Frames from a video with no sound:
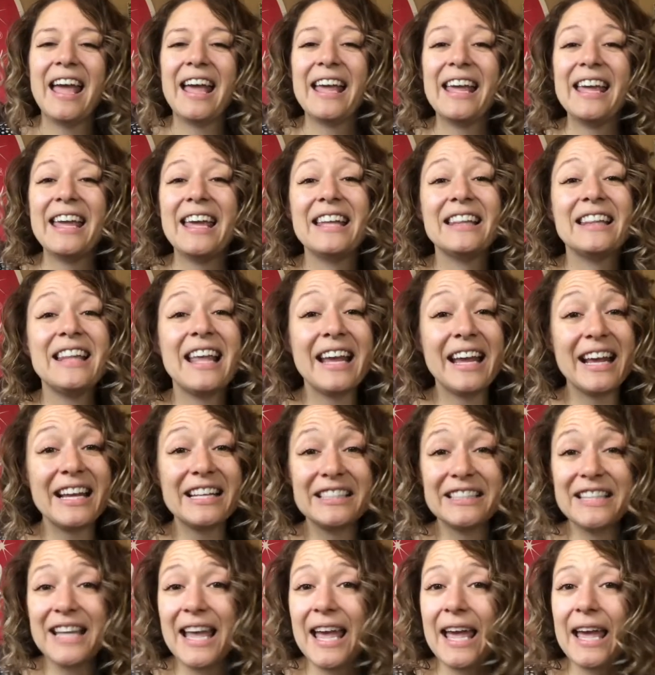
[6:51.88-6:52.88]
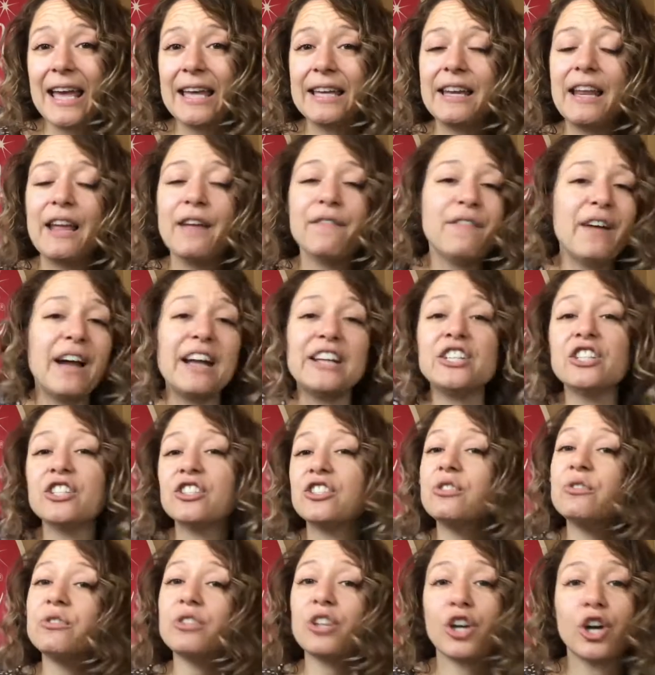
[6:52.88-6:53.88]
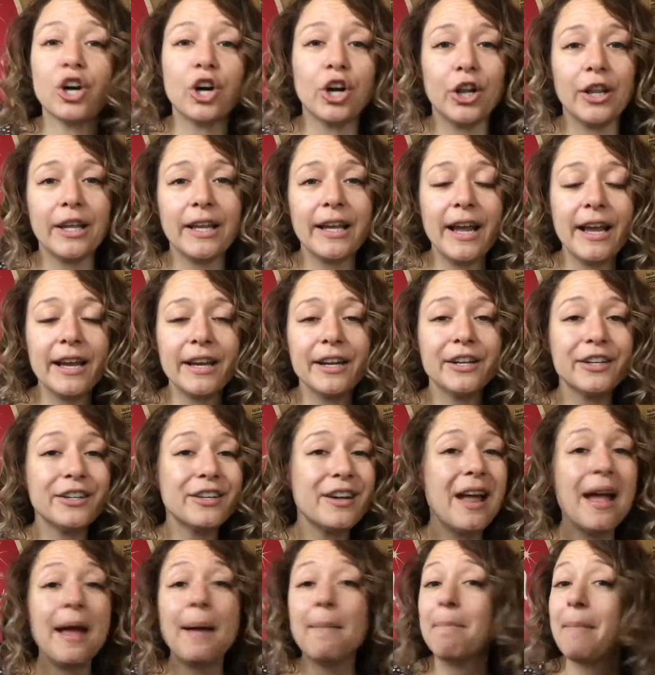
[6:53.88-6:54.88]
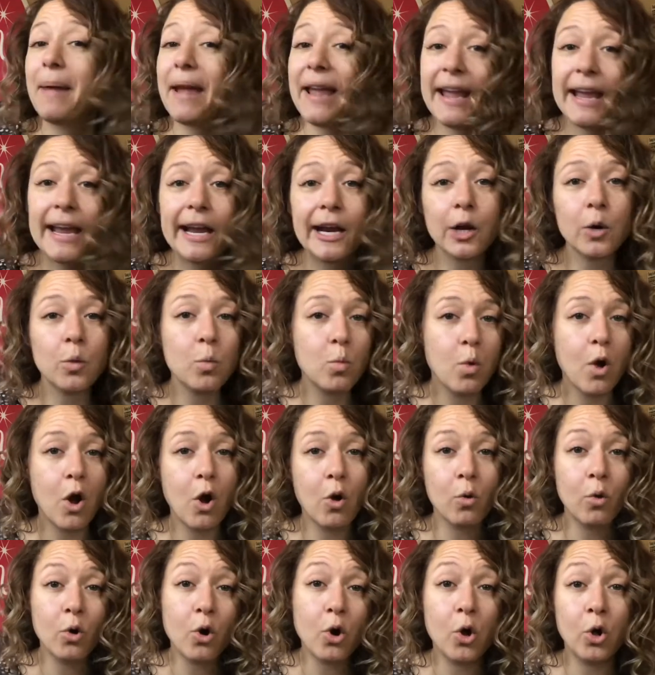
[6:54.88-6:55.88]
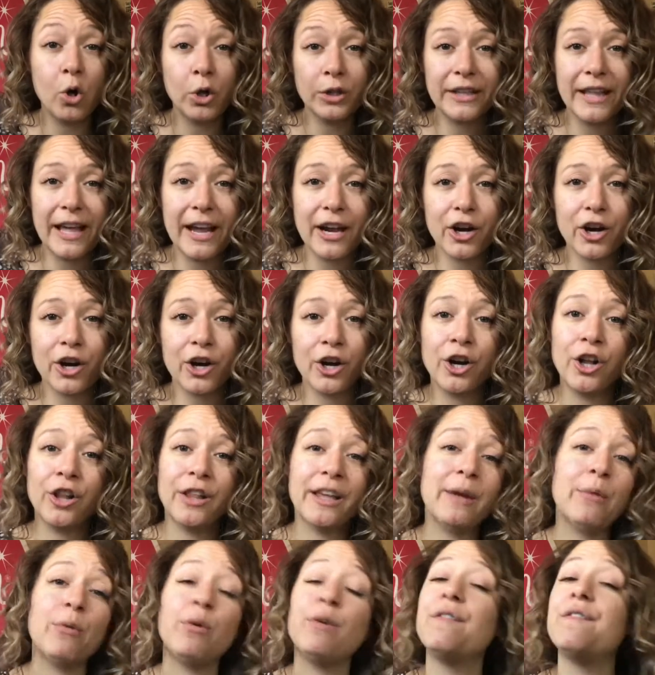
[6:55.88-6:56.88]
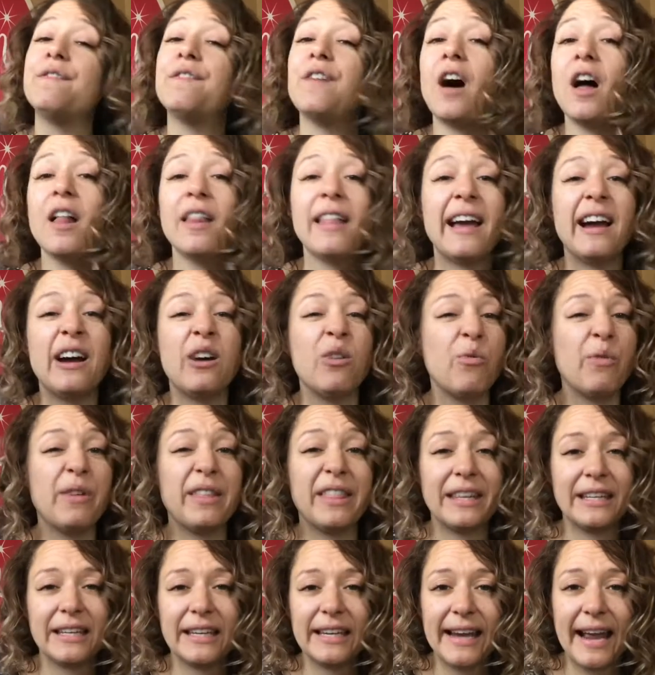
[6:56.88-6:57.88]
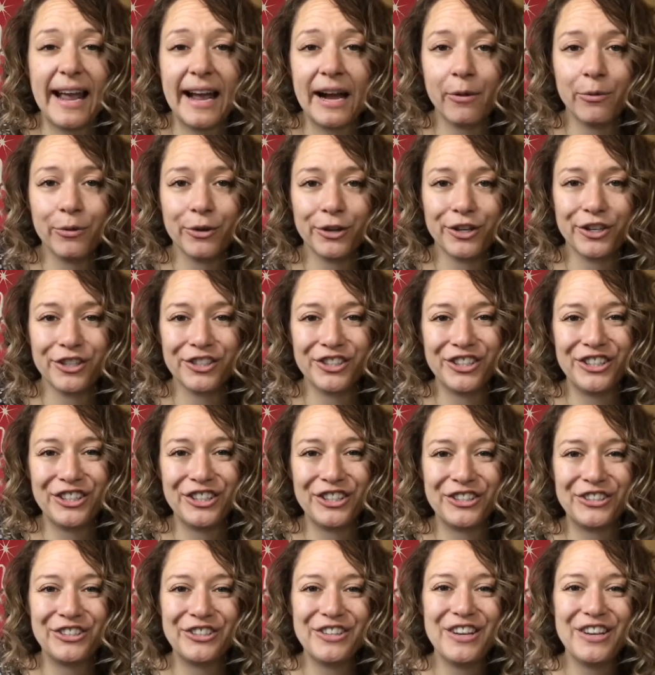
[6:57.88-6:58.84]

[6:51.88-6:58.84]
And like I said, if I just use a curling iron, my hair won't hold that curl. It will fall out within an hour or two.